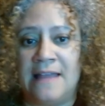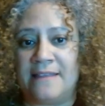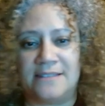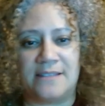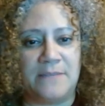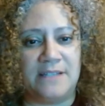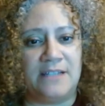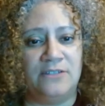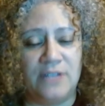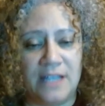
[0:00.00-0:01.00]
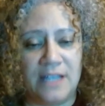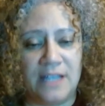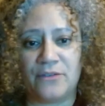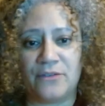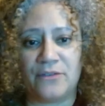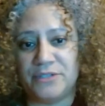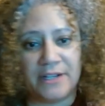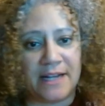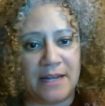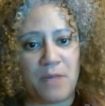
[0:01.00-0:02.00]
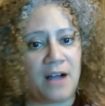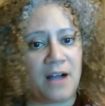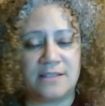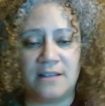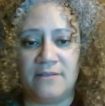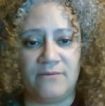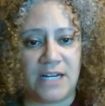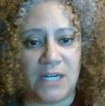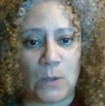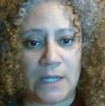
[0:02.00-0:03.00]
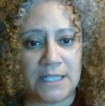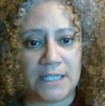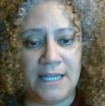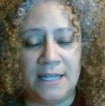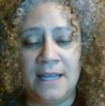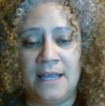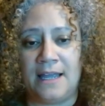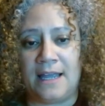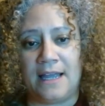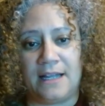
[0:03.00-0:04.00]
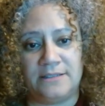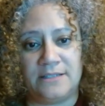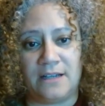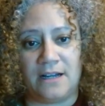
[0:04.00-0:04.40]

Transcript: that's something that you can get through your inbox very quickly and